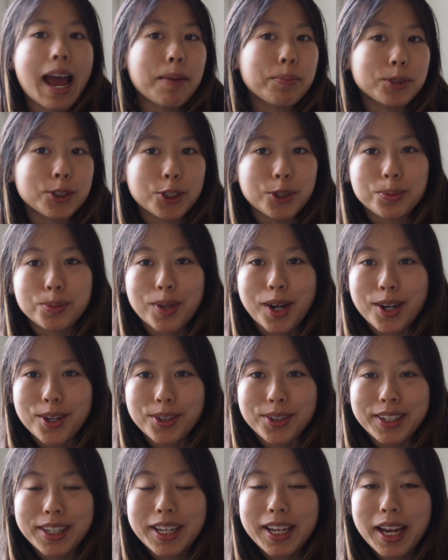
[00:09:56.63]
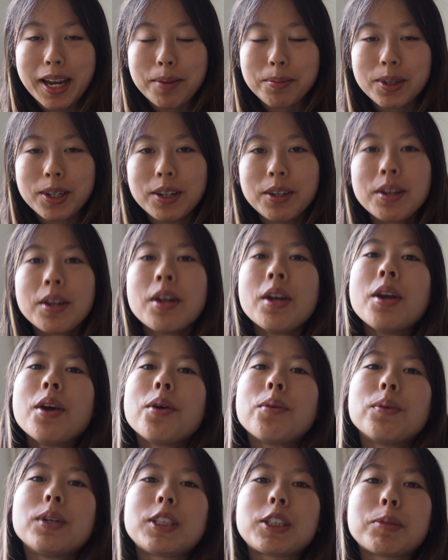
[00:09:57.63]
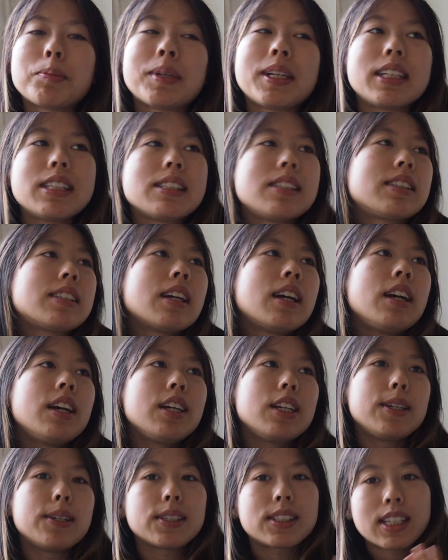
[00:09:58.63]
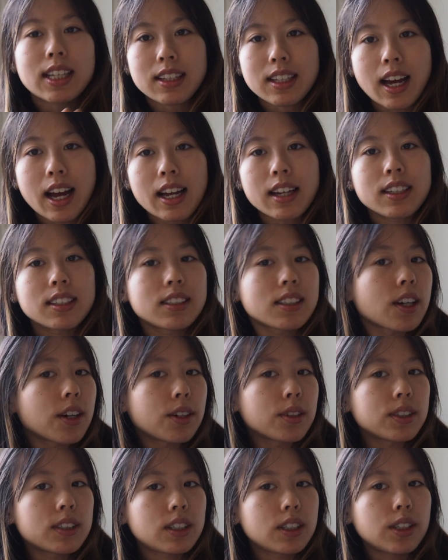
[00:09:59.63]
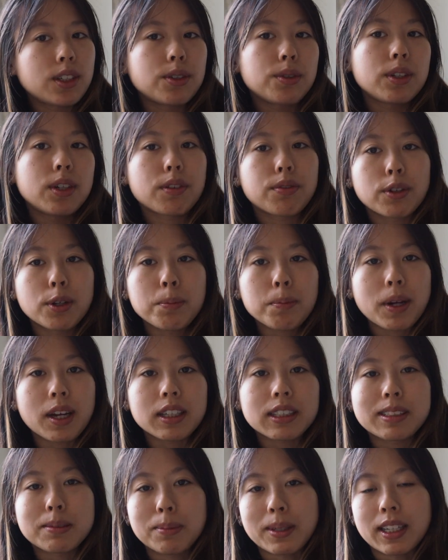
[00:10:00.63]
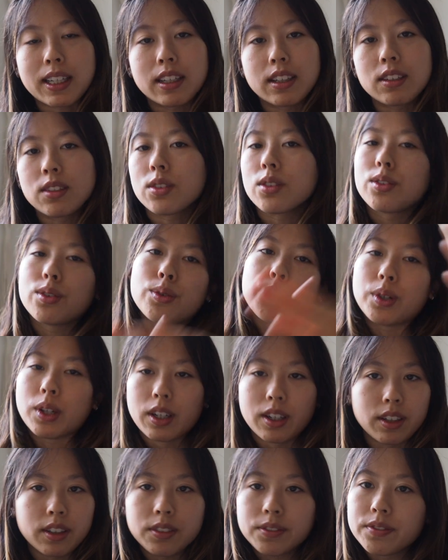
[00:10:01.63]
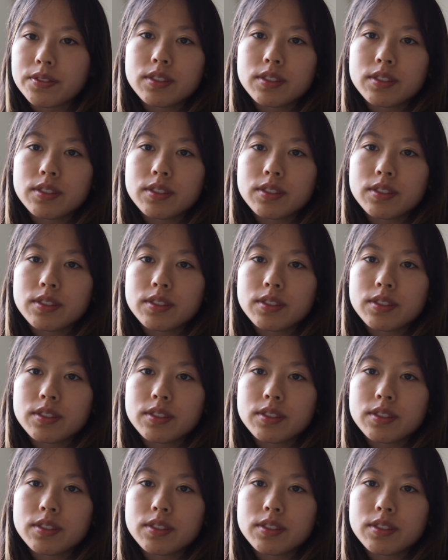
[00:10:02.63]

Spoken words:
aperture priority camera, which means you set the ISO to your film box speed or